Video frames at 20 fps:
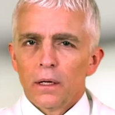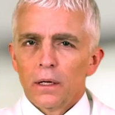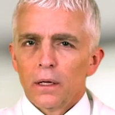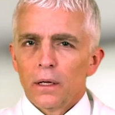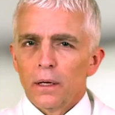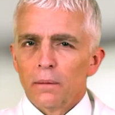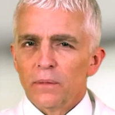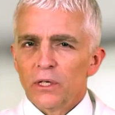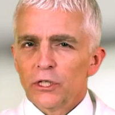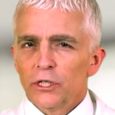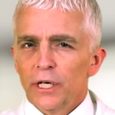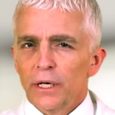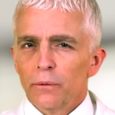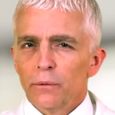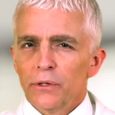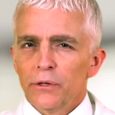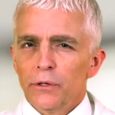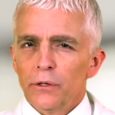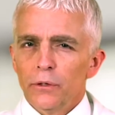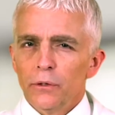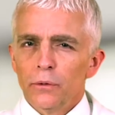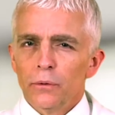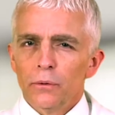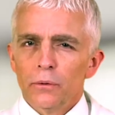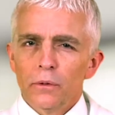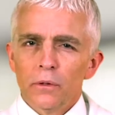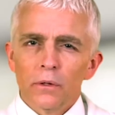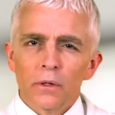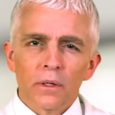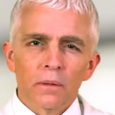I'm going to share with you
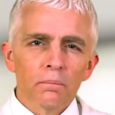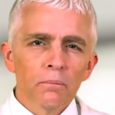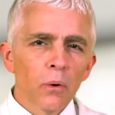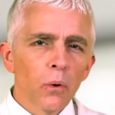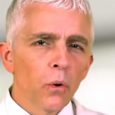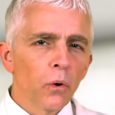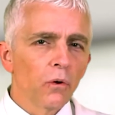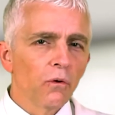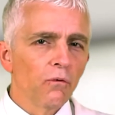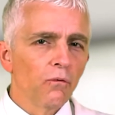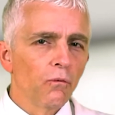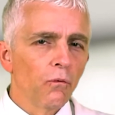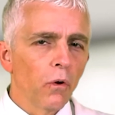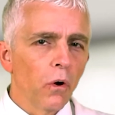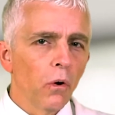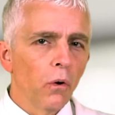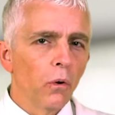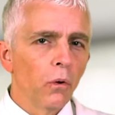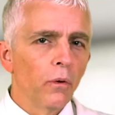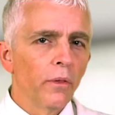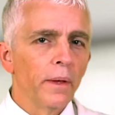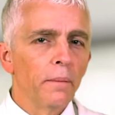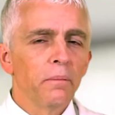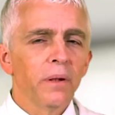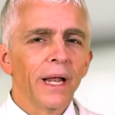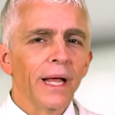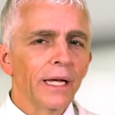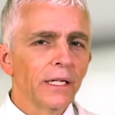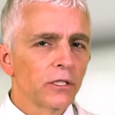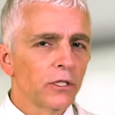the important role that
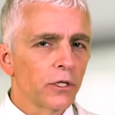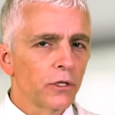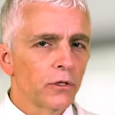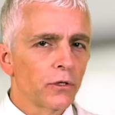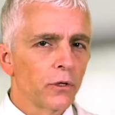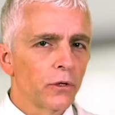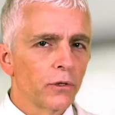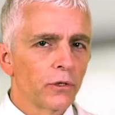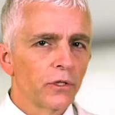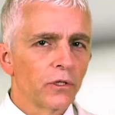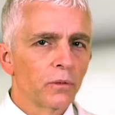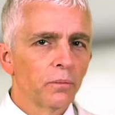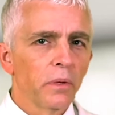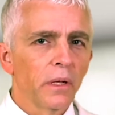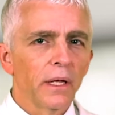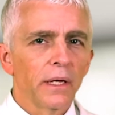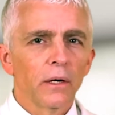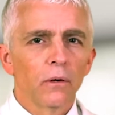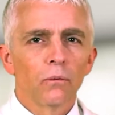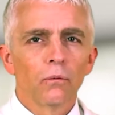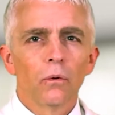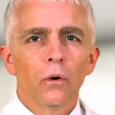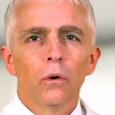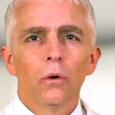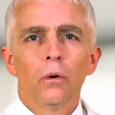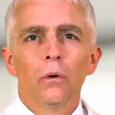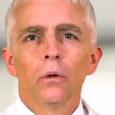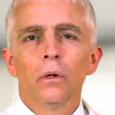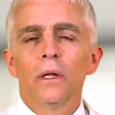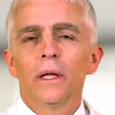plastic surgeons play a
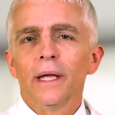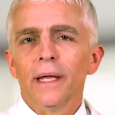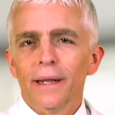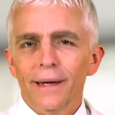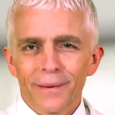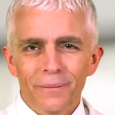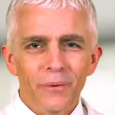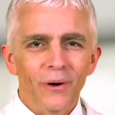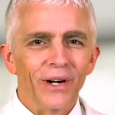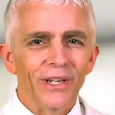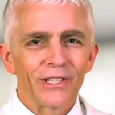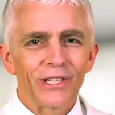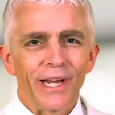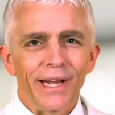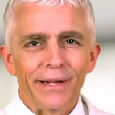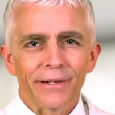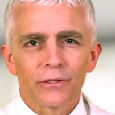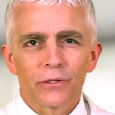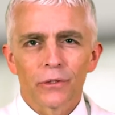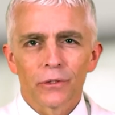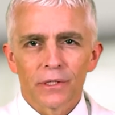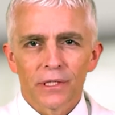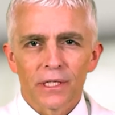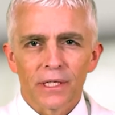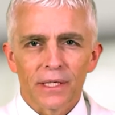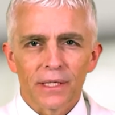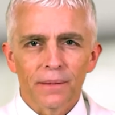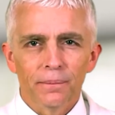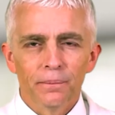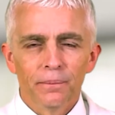role in a breast cancer
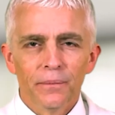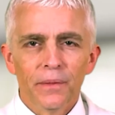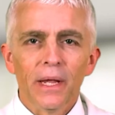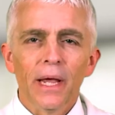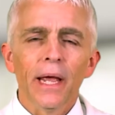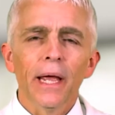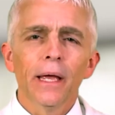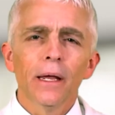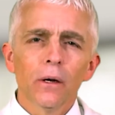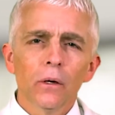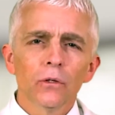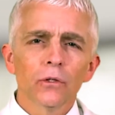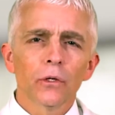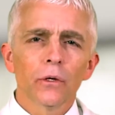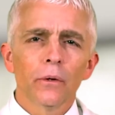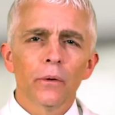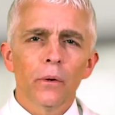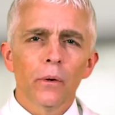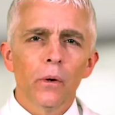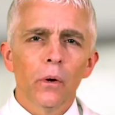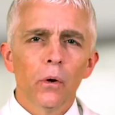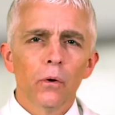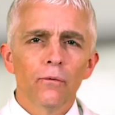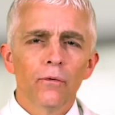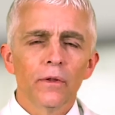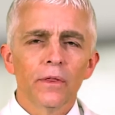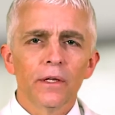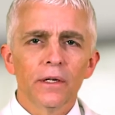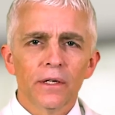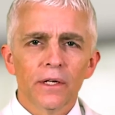team, and also go
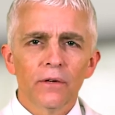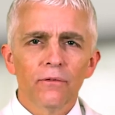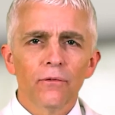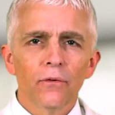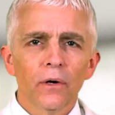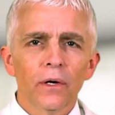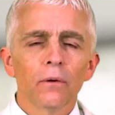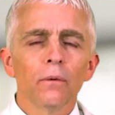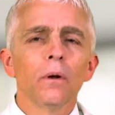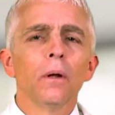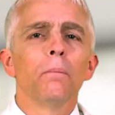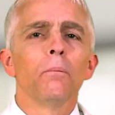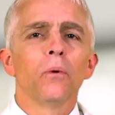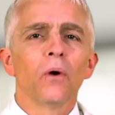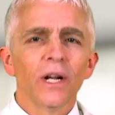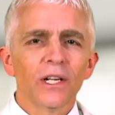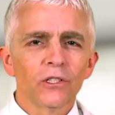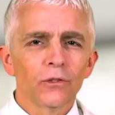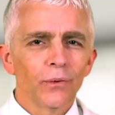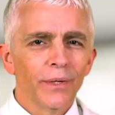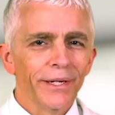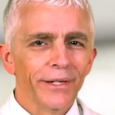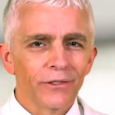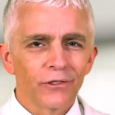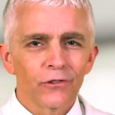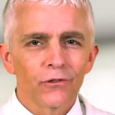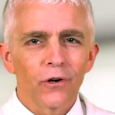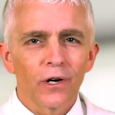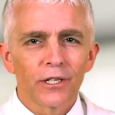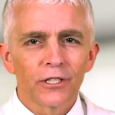over the different breast
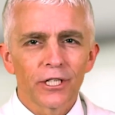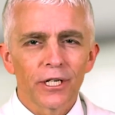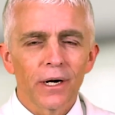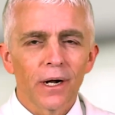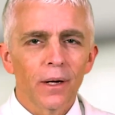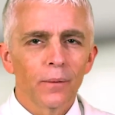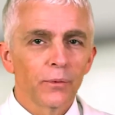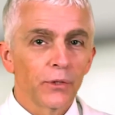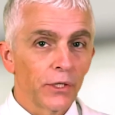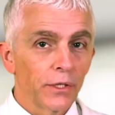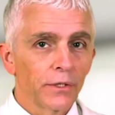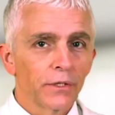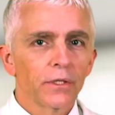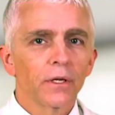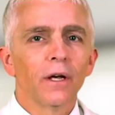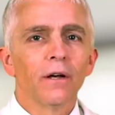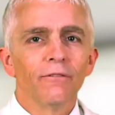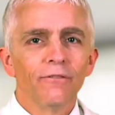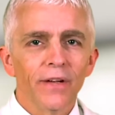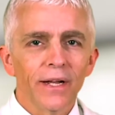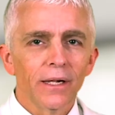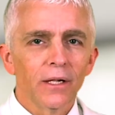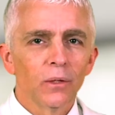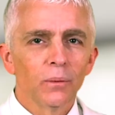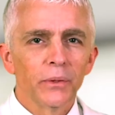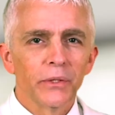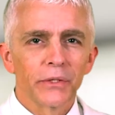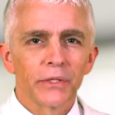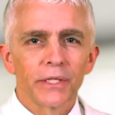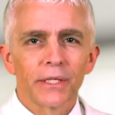reconstruction options
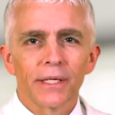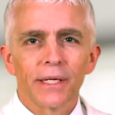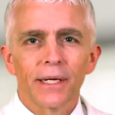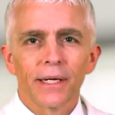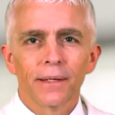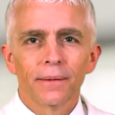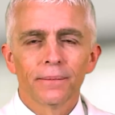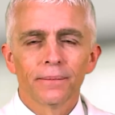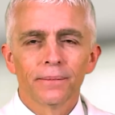available today.